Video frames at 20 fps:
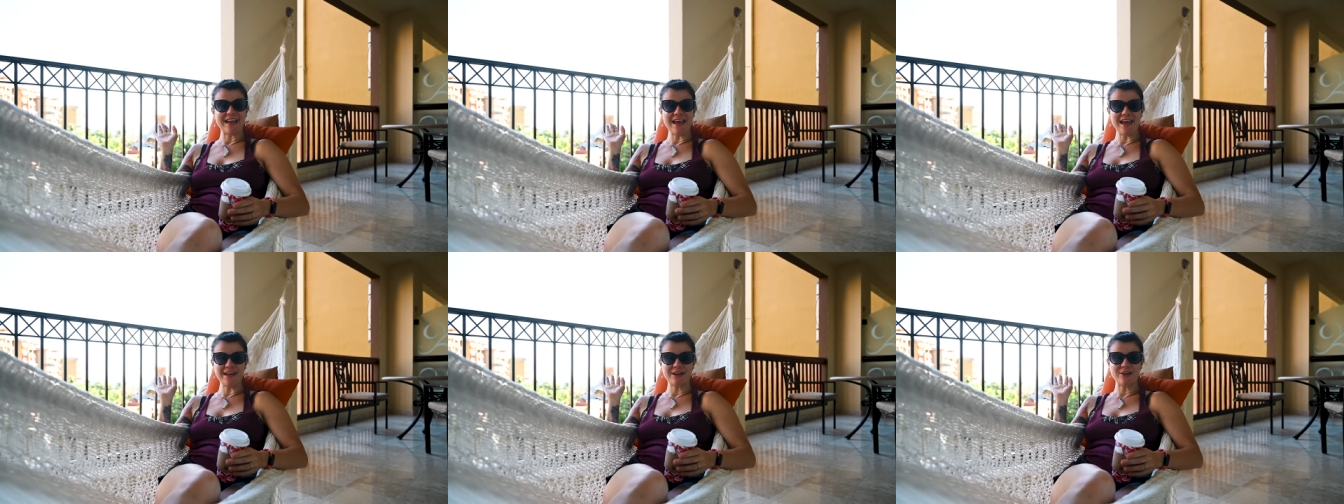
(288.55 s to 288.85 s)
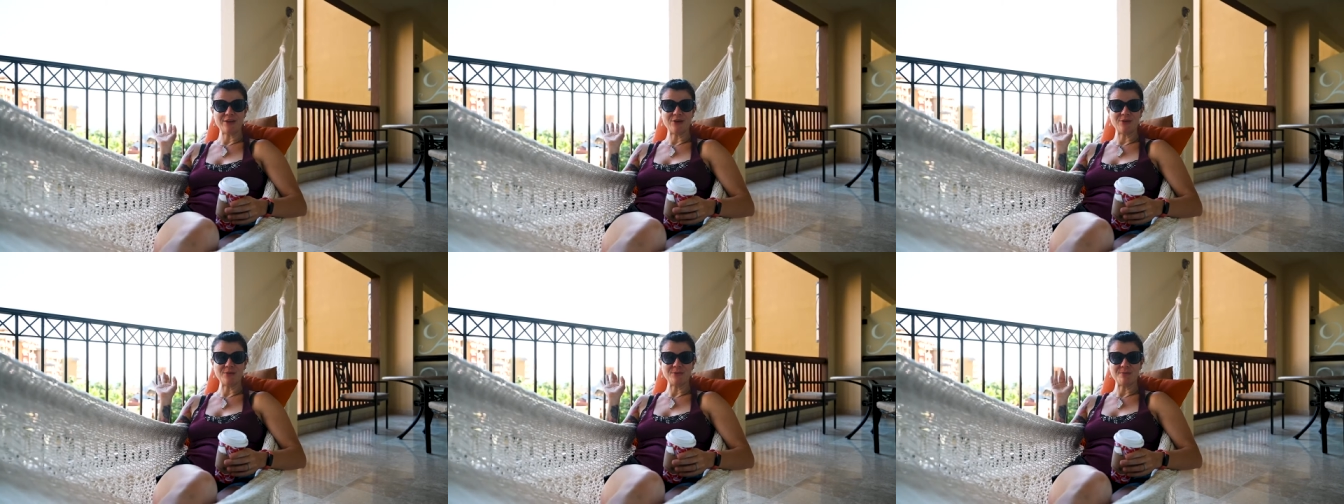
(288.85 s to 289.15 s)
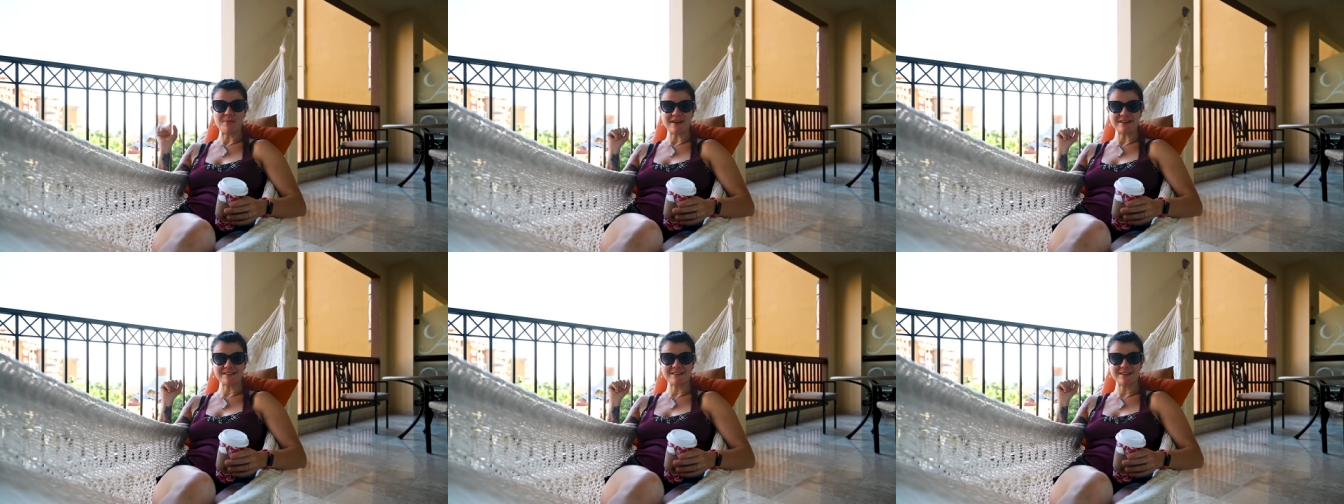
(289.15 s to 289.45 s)
Cancun,
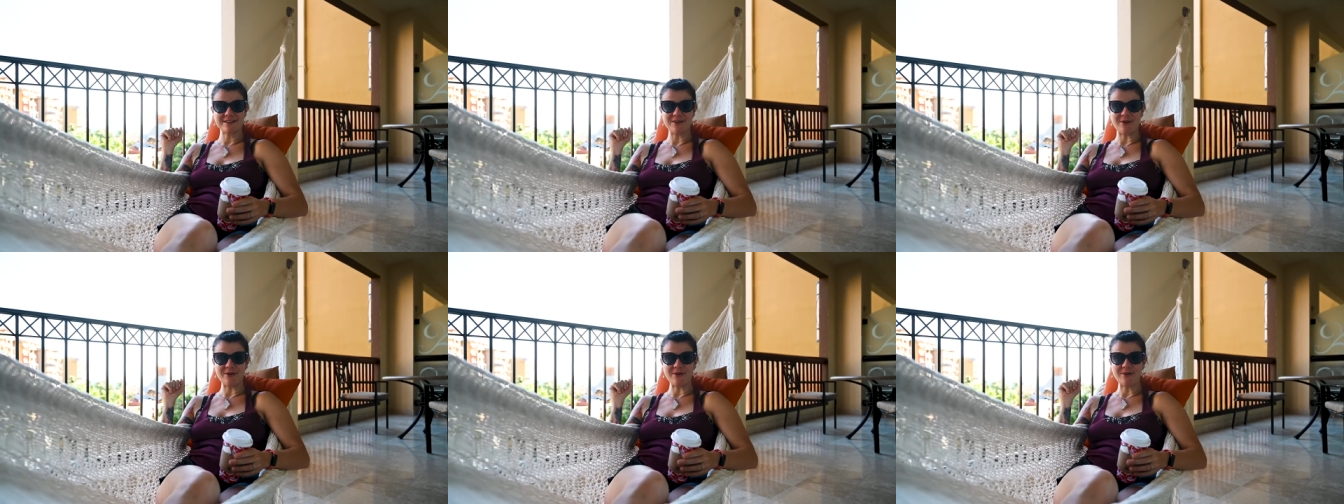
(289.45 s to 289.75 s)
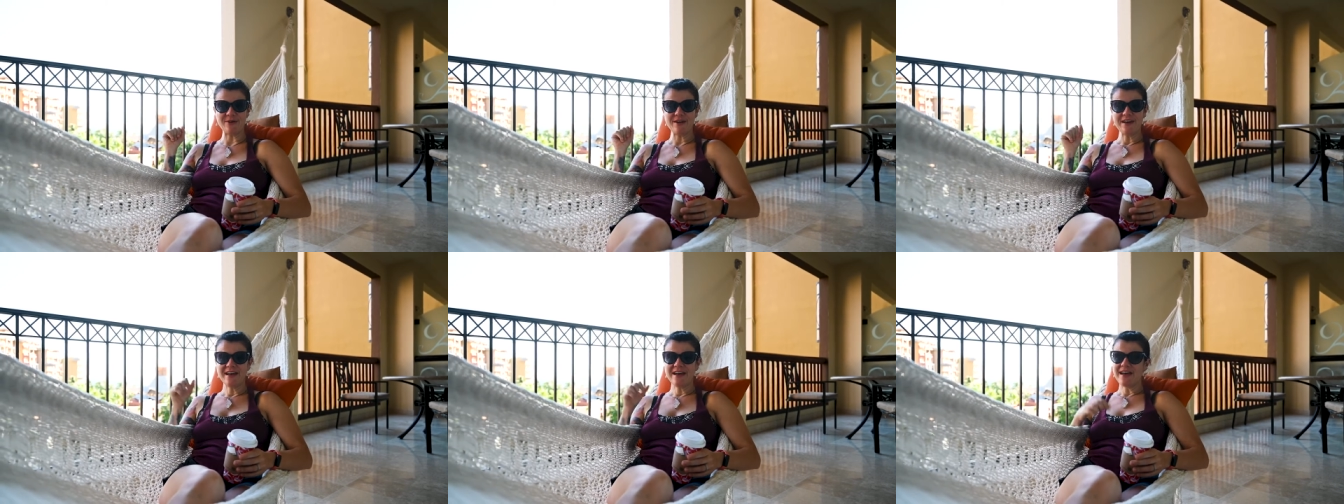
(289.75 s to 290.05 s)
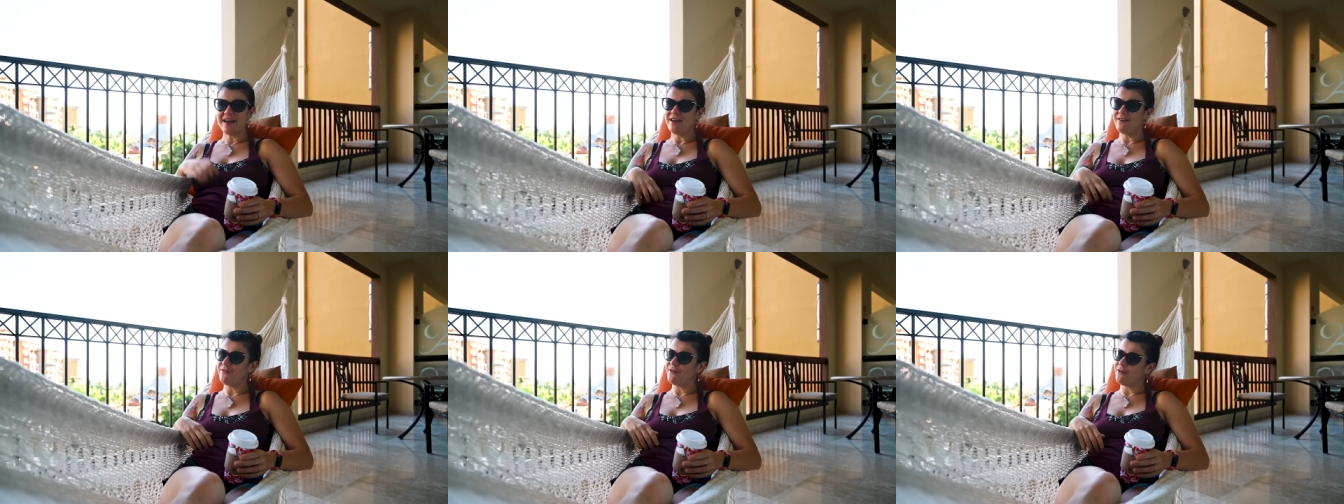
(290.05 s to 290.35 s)
Mexico.
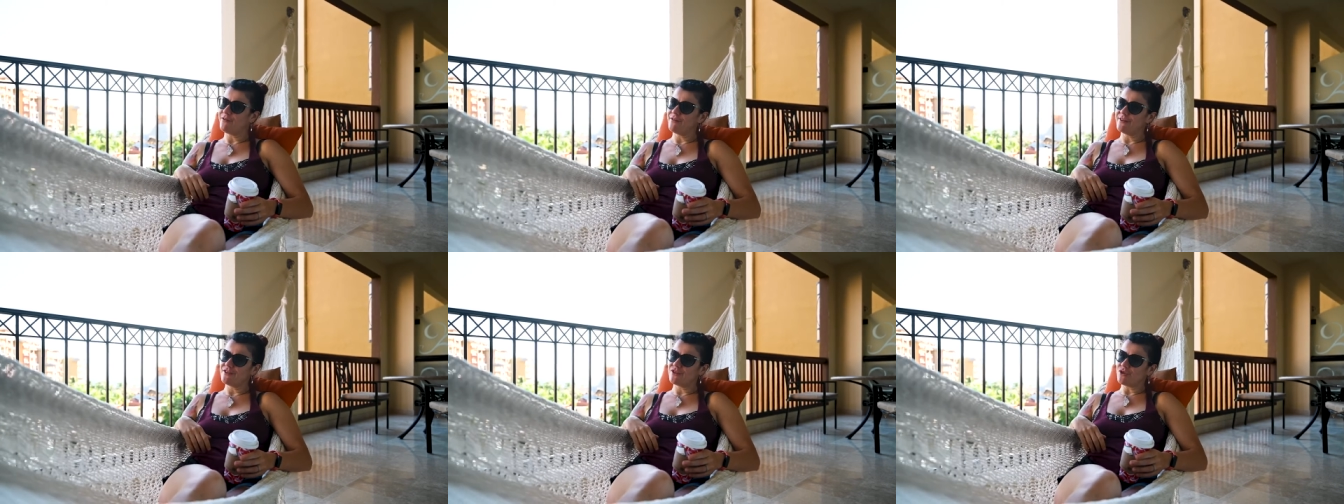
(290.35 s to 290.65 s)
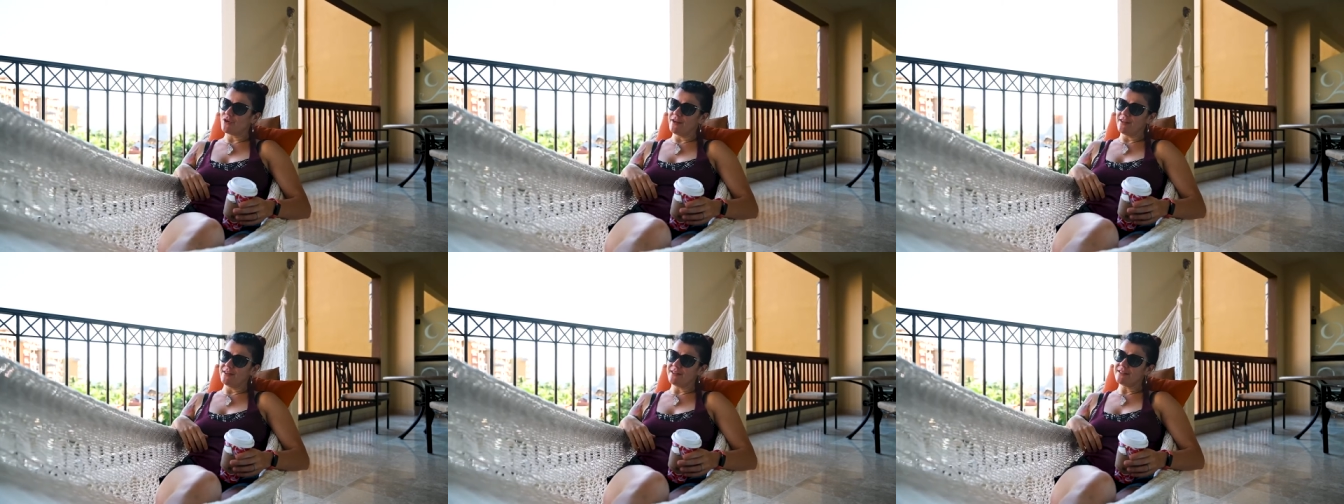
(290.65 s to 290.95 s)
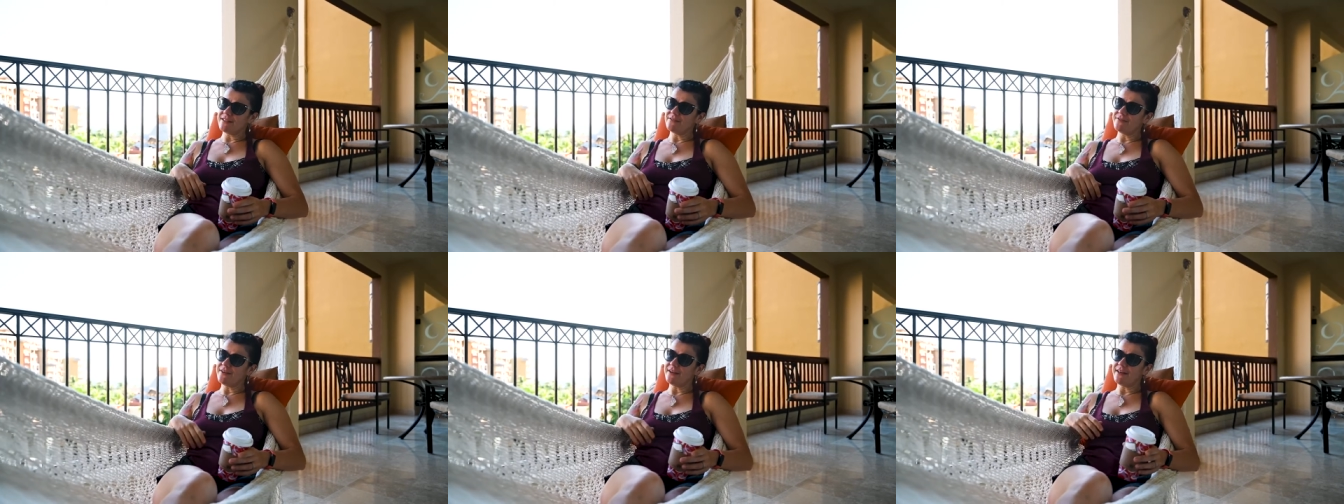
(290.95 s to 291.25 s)
If you've enjoyed
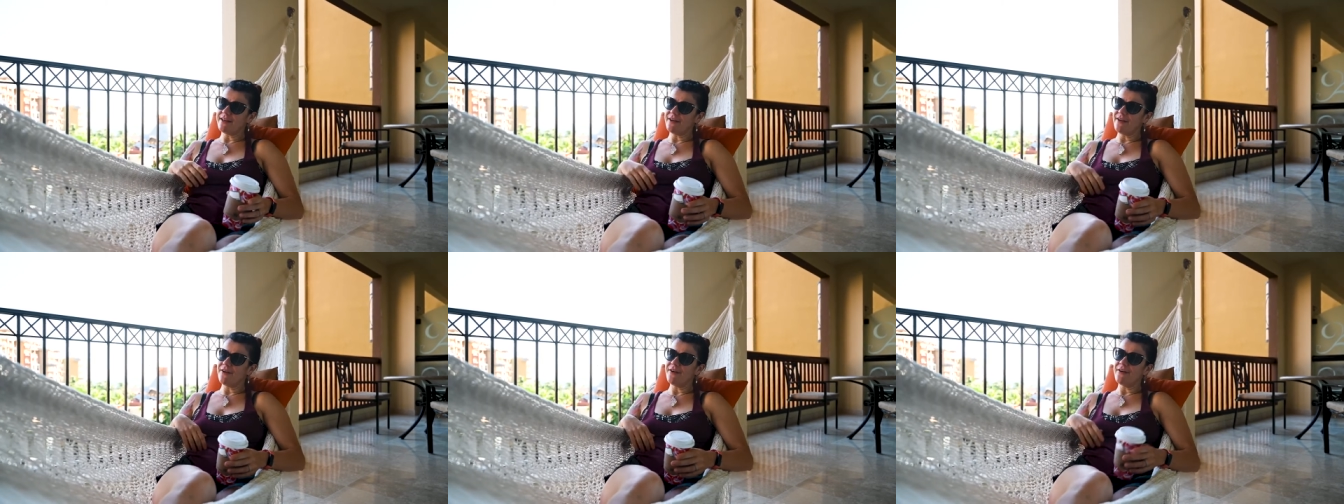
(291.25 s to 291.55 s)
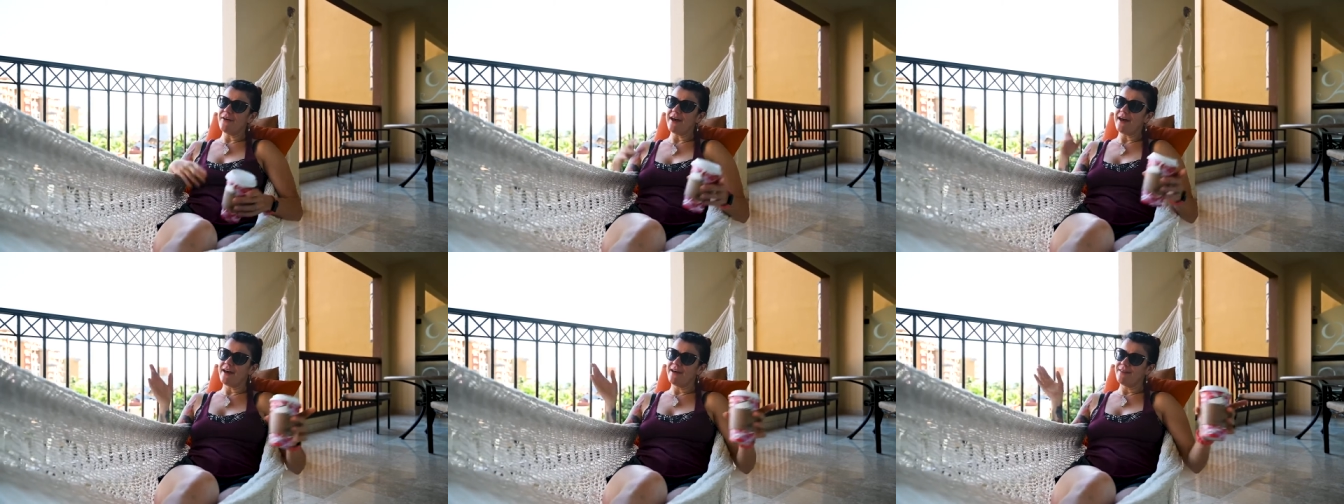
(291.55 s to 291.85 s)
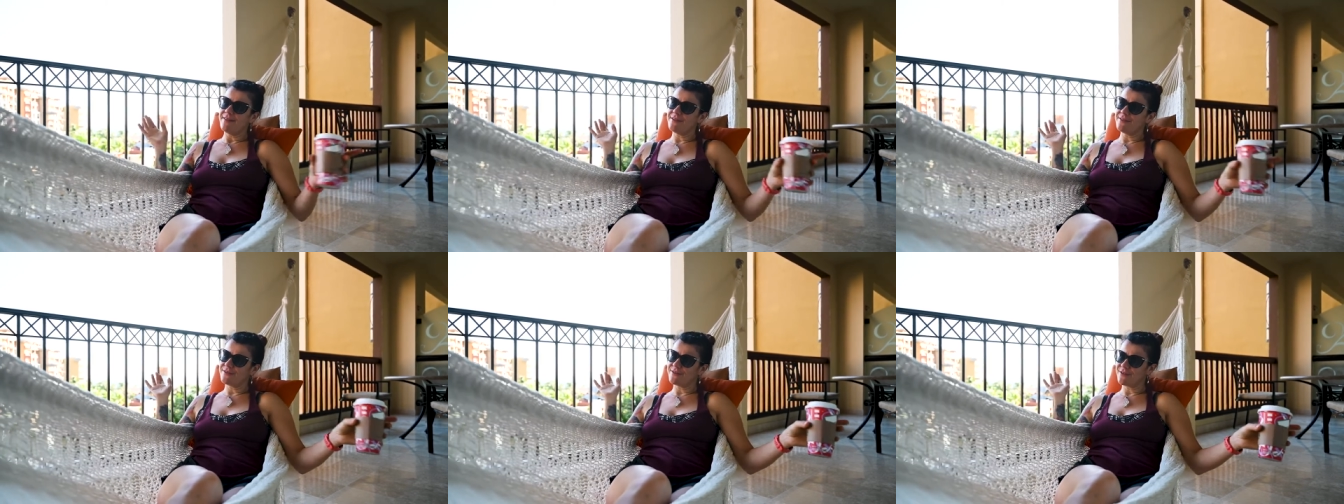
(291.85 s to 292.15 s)
this video and
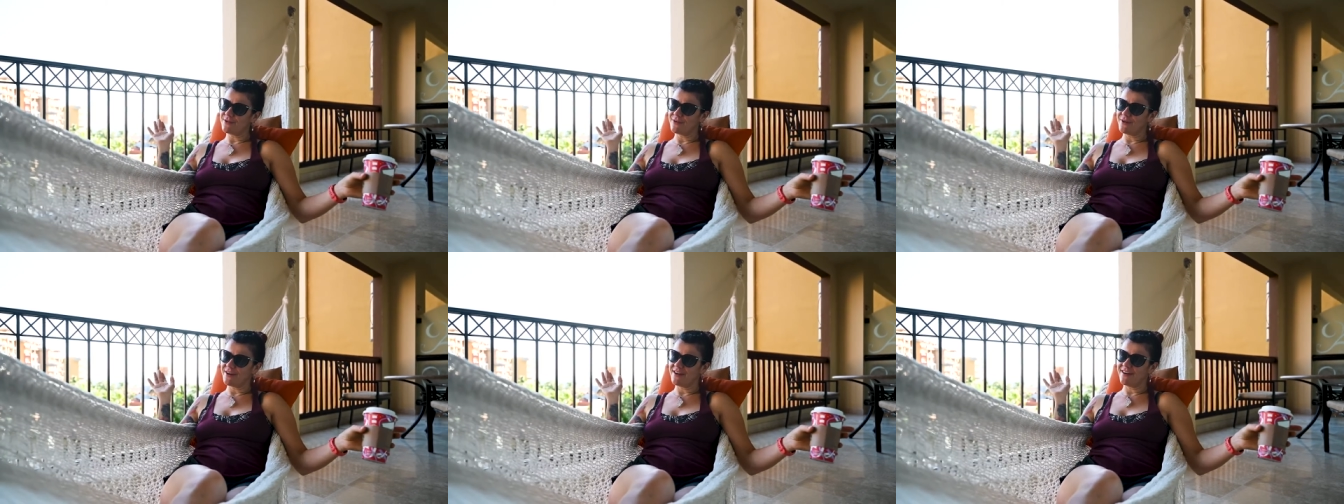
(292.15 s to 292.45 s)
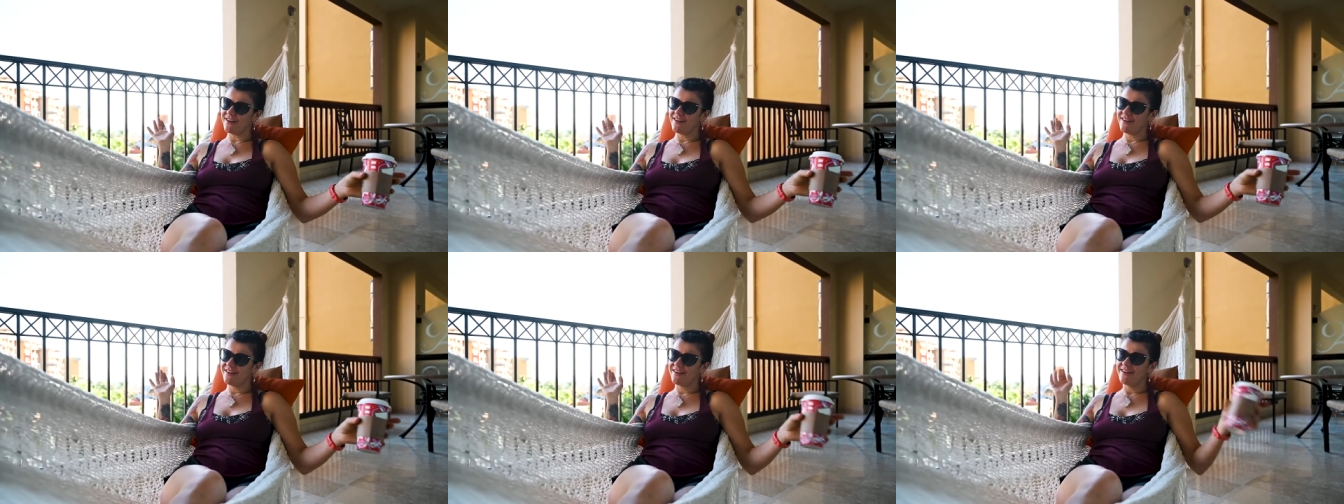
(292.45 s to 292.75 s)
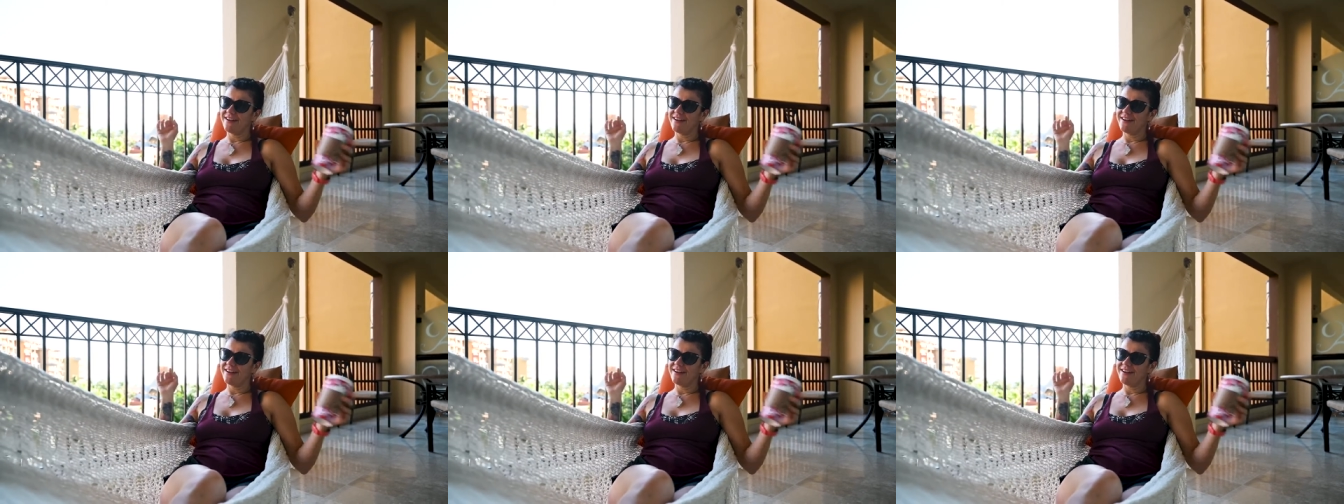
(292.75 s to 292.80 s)
the tour,